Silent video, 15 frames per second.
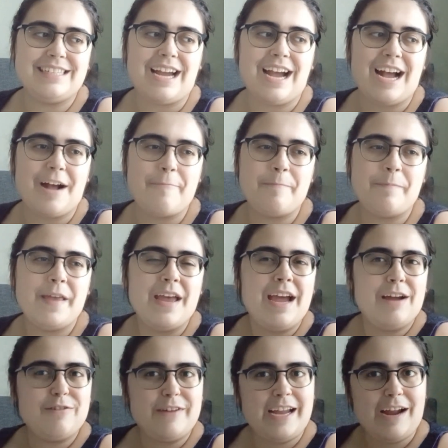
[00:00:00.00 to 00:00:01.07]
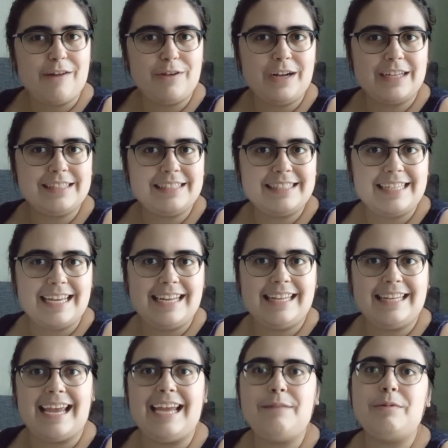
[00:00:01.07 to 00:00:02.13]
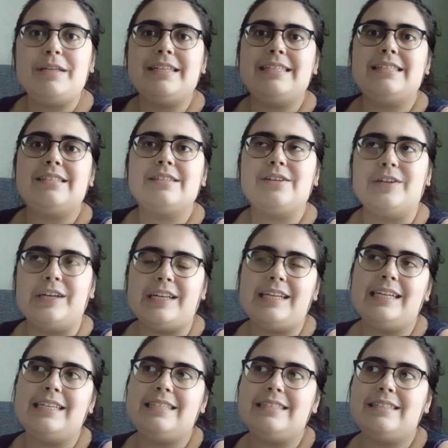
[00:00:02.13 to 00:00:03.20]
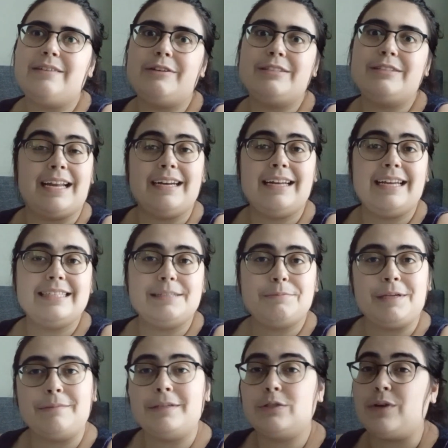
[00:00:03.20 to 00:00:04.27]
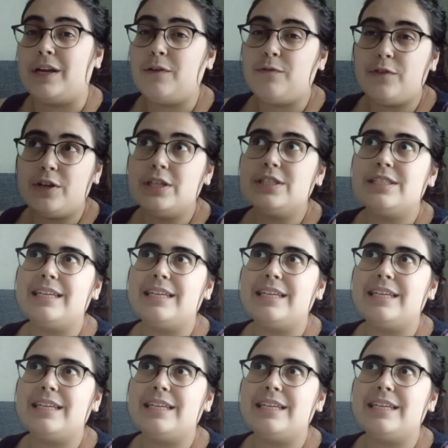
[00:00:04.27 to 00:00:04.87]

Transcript: I think I forgot to say the date, but it is currently Saturday, September 21st.